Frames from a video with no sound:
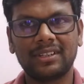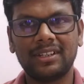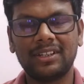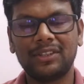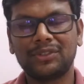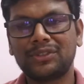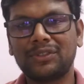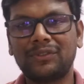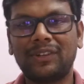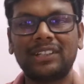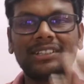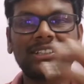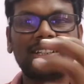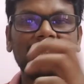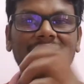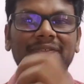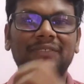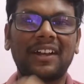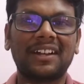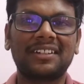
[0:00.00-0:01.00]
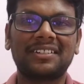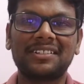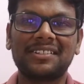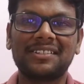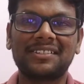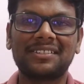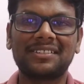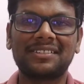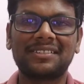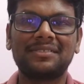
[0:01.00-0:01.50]
So what are the
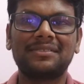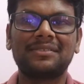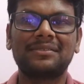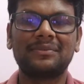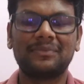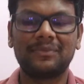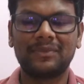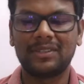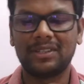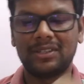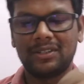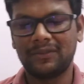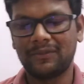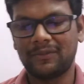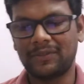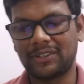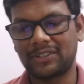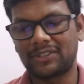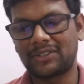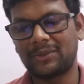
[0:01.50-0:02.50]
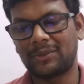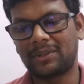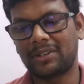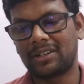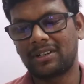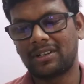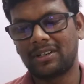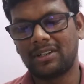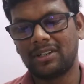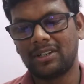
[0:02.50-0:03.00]
factors? First one,
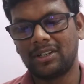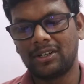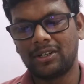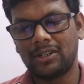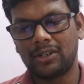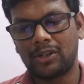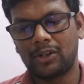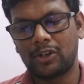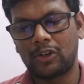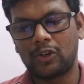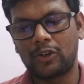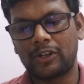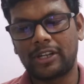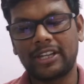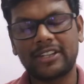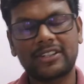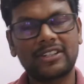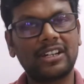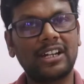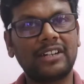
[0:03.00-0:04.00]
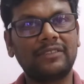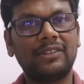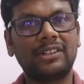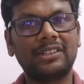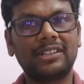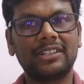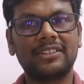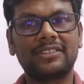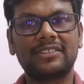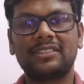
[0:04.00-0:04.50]
locational
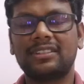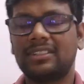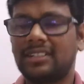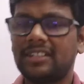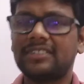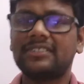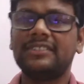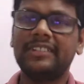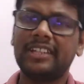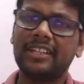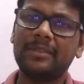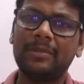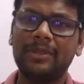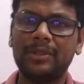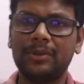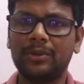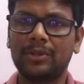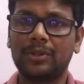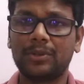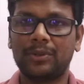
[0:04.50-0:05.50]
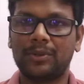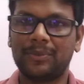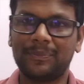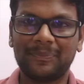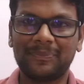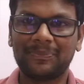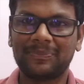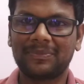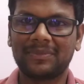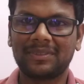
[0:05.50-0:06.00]
advantages. It is nearby your home.
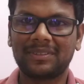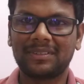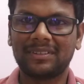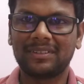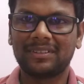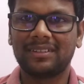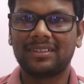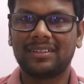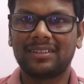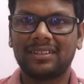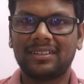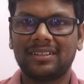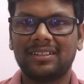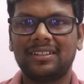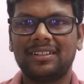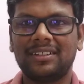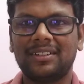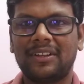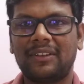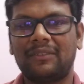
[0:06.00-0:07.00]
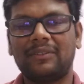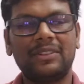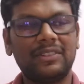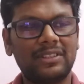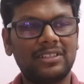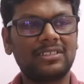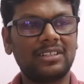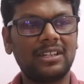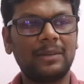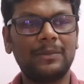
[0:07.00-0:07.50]
Each
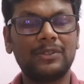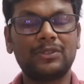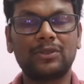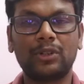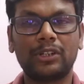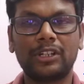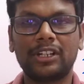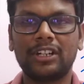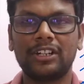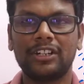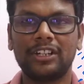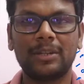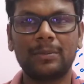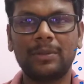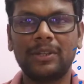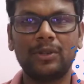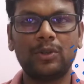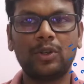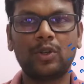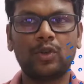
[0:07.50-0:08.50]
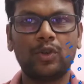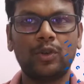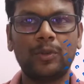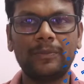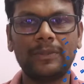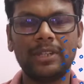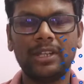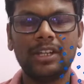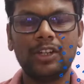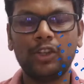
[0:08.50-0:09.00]
sub is located nearby your home.
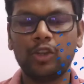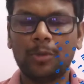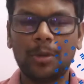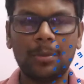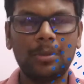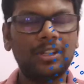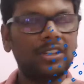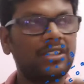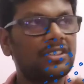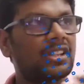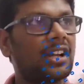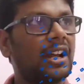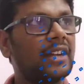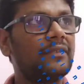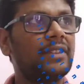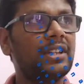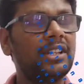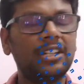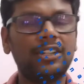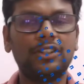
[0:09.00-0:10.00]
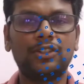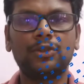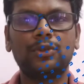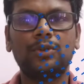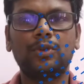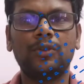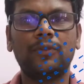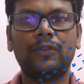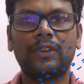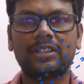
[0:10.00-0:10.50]
Maybe it is convenient to
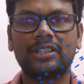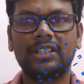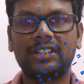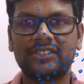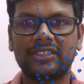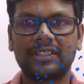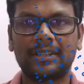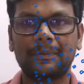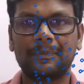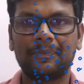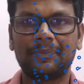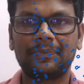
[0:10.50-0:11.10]
go for that sub.